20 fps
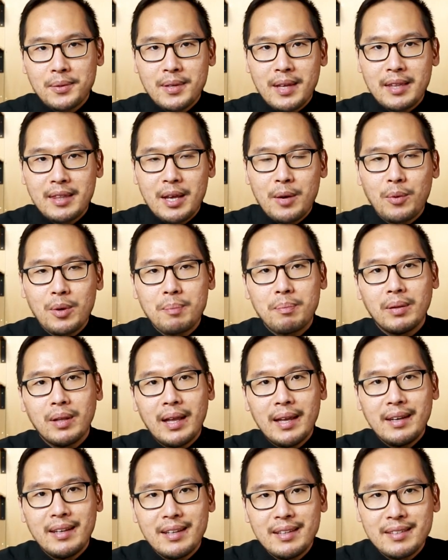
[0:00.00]
so that they would
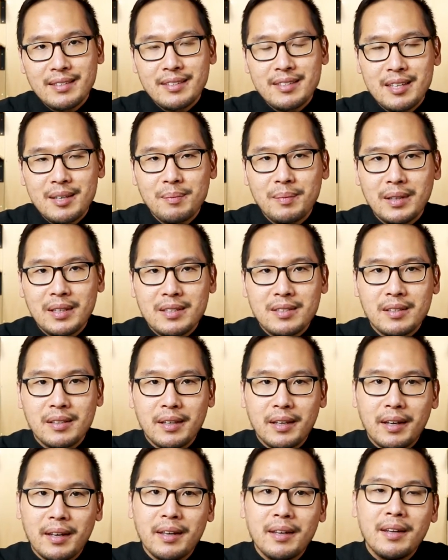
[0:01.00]
blend in
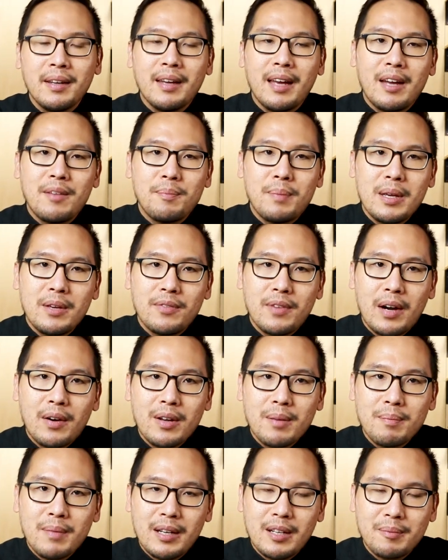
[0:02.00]
seamlessly and be very
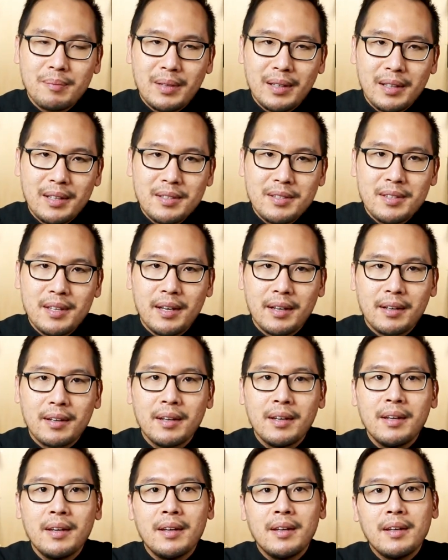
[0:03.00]
minimalistic.
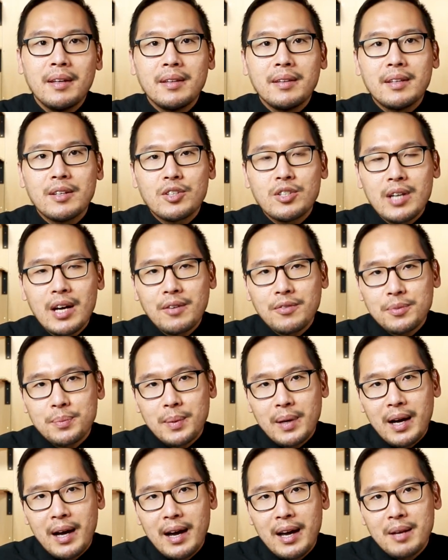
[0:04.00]
The shelves
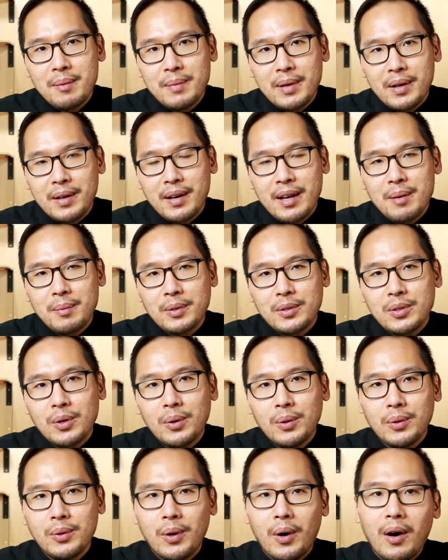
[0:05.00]
behind me are able to
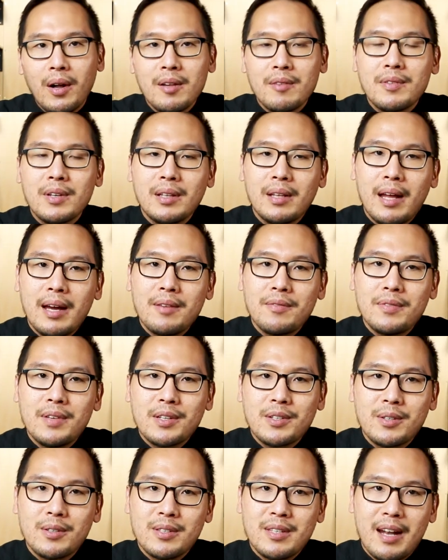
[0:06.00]
hold all of the light
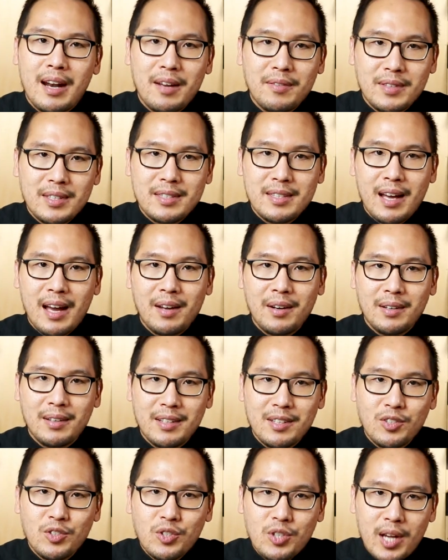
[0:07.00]
fixtures that I've designed on
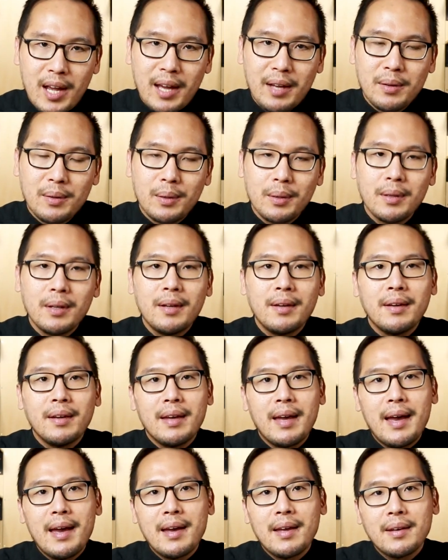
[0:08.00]
this channel,
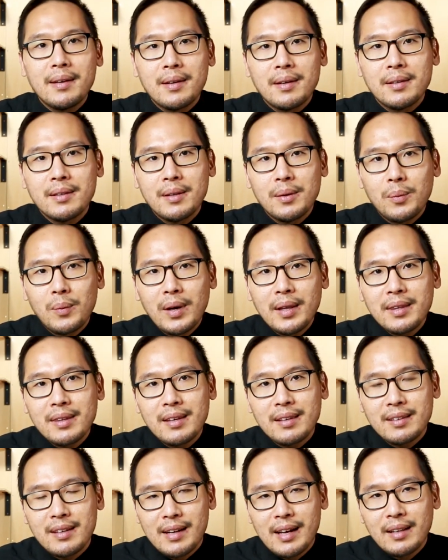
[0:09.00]
and the one
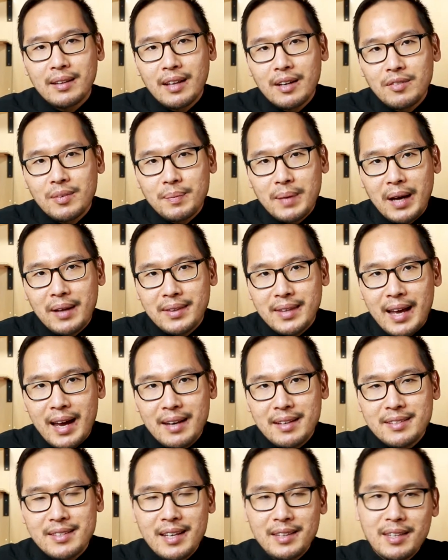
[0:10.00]
thing that I love about that
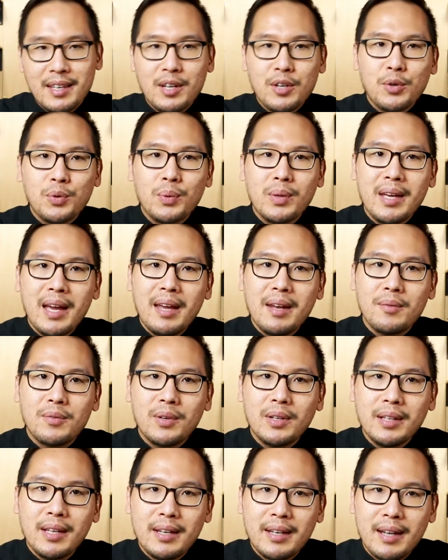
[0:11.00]
is that they create
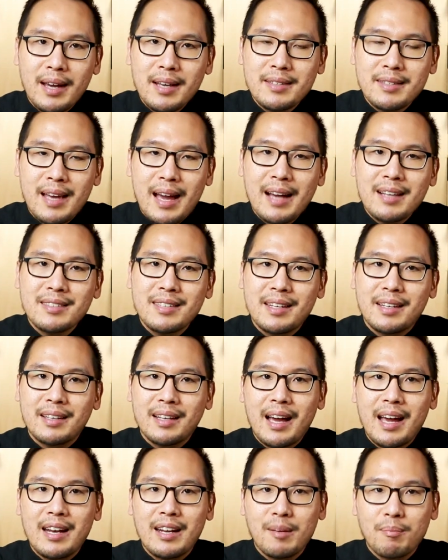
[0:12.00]
really nice accent
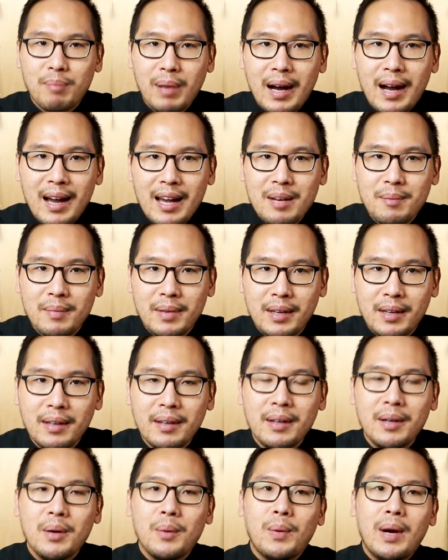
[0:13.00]
lighting behind me,
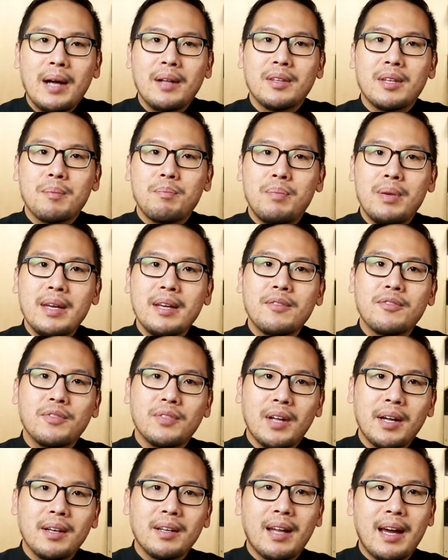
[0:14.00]
while the big
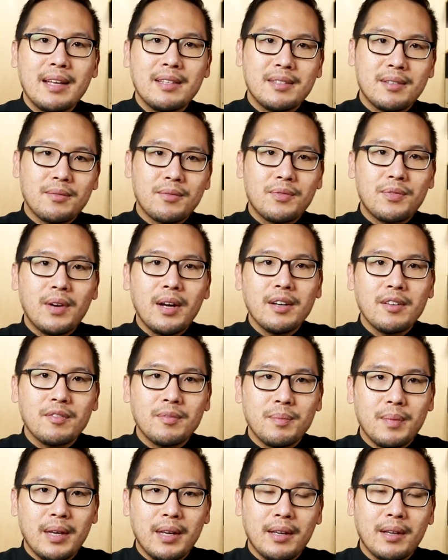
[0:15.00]
floodlights in front of
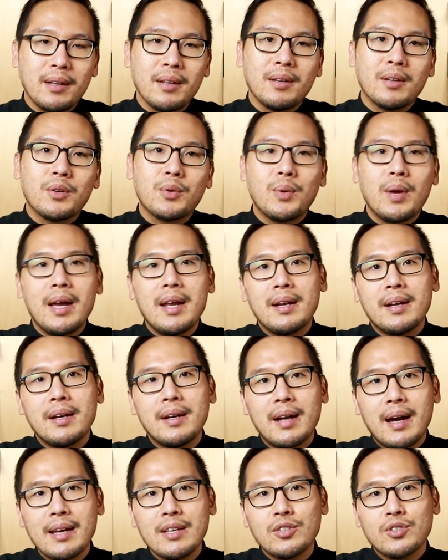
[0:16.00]
me create a
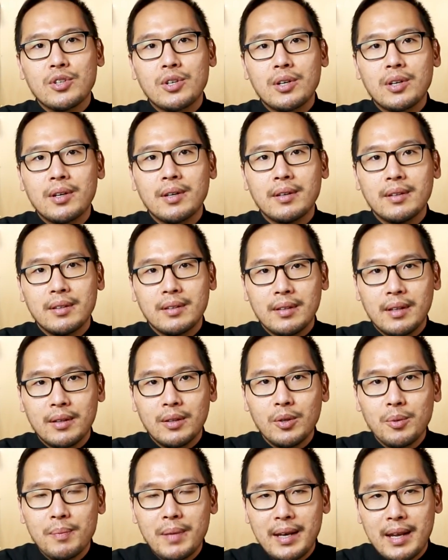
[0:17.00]
nicer
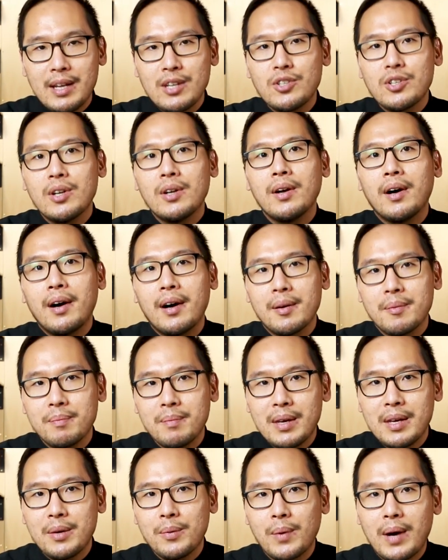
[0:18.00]
illumination on
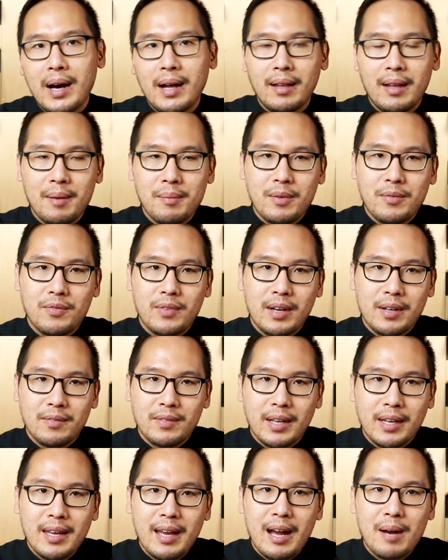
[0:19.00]
me while I'm in front of
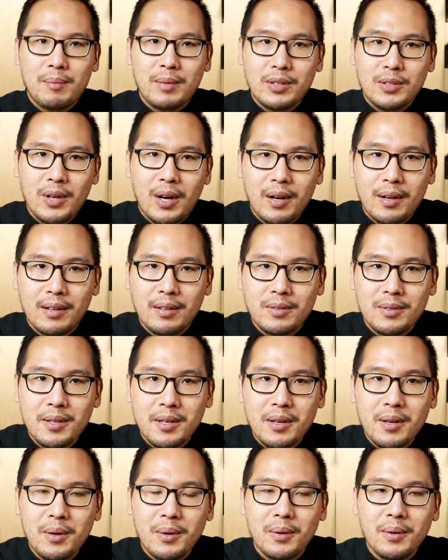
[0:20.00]
the camera talking to
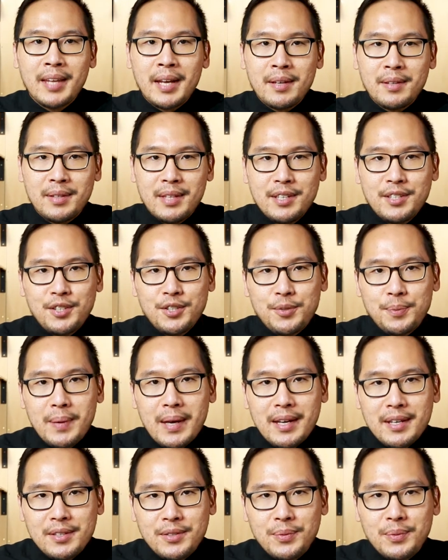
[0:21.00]
you. This
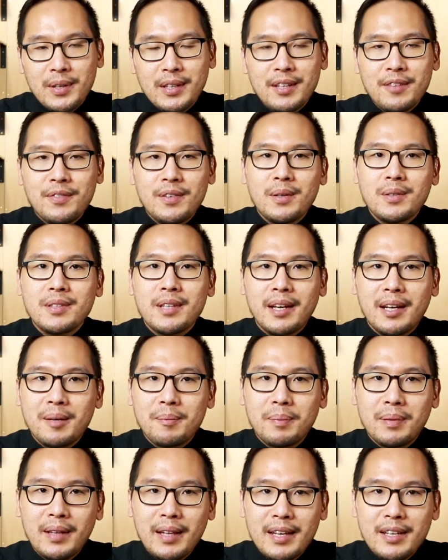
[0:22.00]
space really feels like a
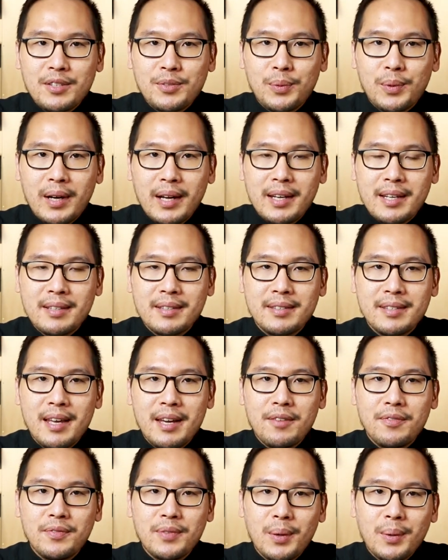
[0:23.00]
place where I can
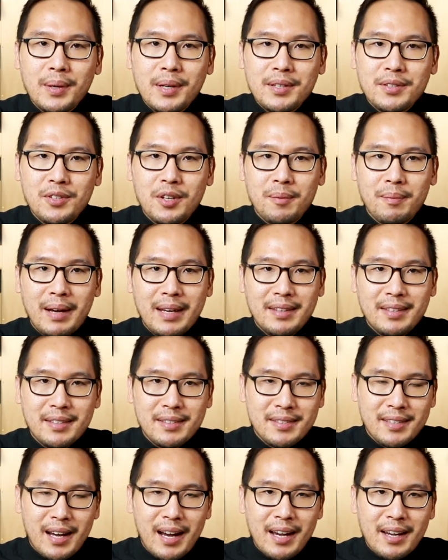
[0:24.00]
stay focused on my
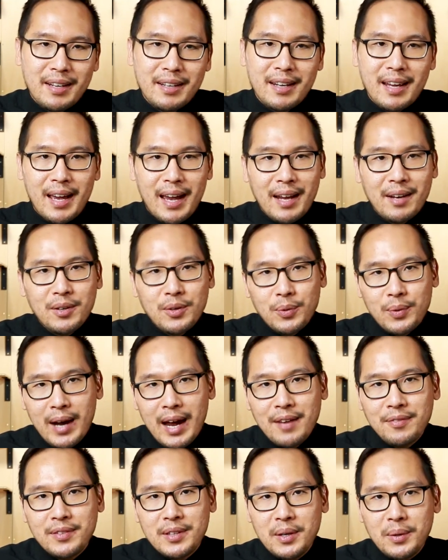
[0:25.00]
design and
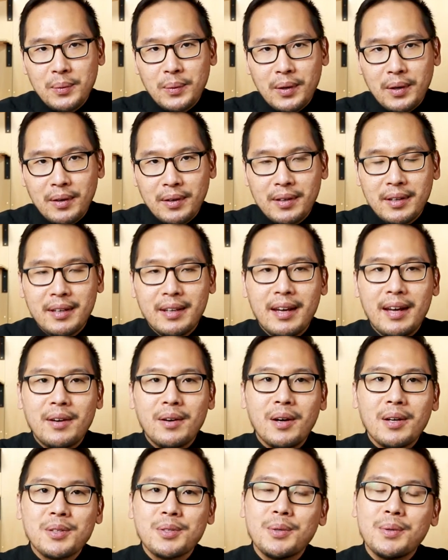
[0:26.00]
crafting work. It
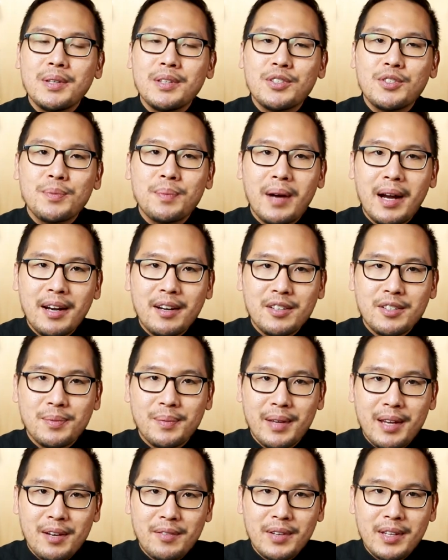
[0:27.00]
also inspires
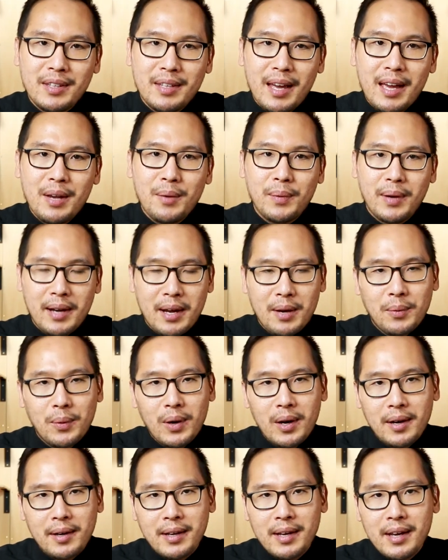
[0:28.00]
me every day when I
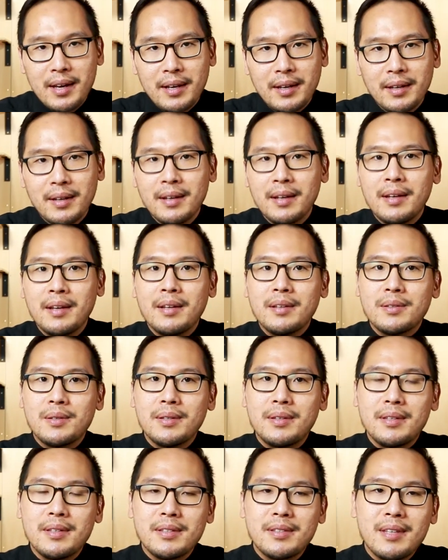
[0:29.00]
walk in to
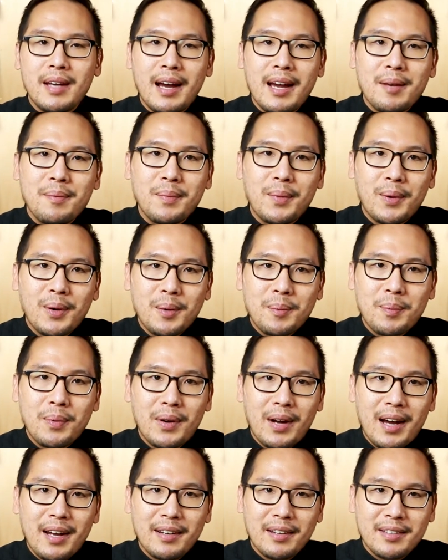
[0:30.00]
design more
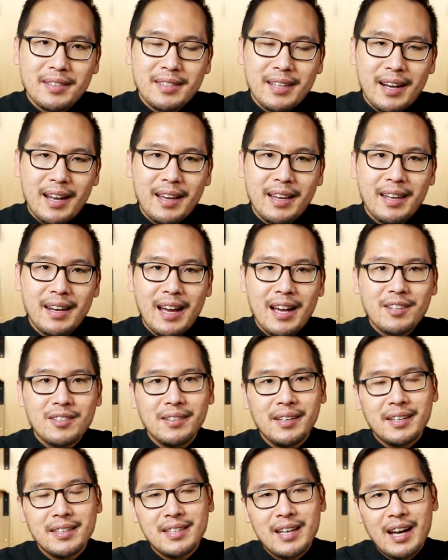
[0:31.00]
products that I can
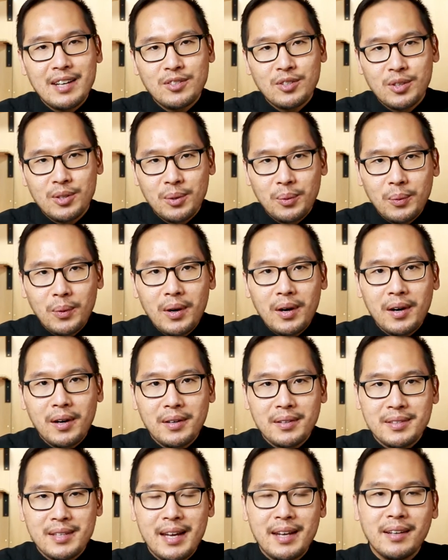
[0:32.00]
actually attach to the
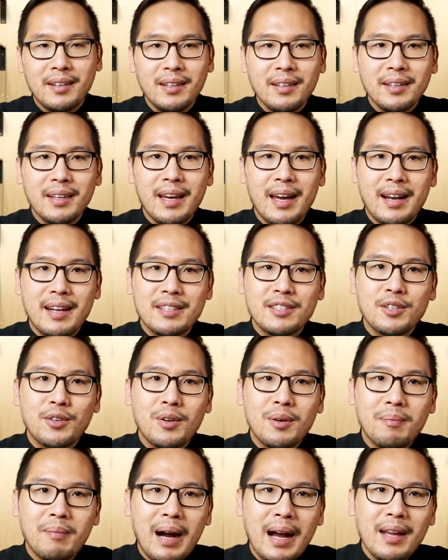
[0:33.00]
walls and look at as a
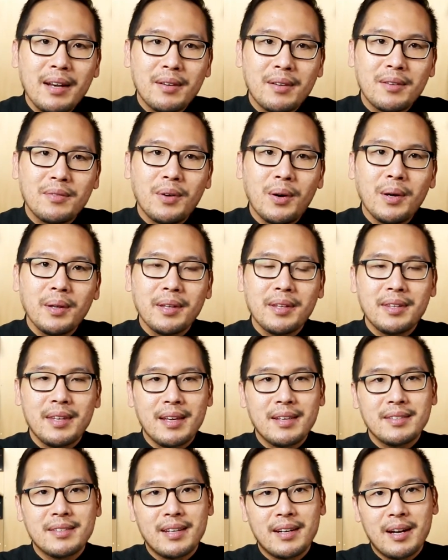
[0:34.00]
reminder of all the
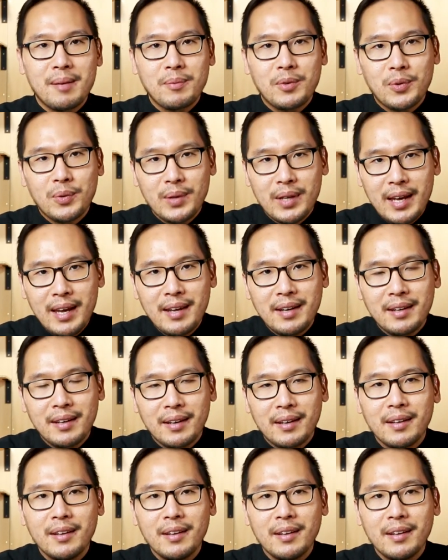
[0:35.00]
things that I'm creating.